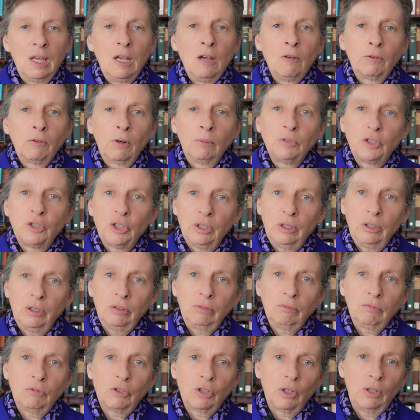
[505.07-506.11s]
From
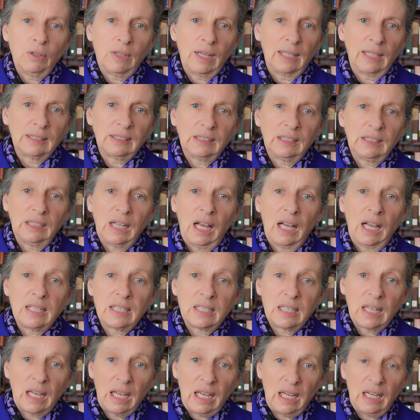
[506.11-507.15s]
June
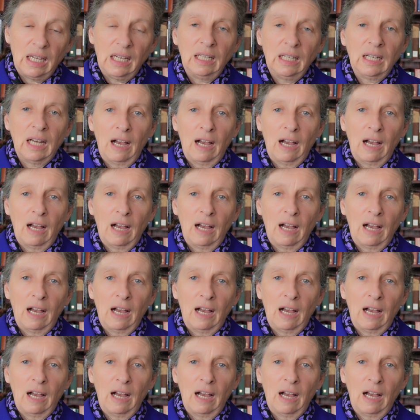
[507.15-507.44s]
2019,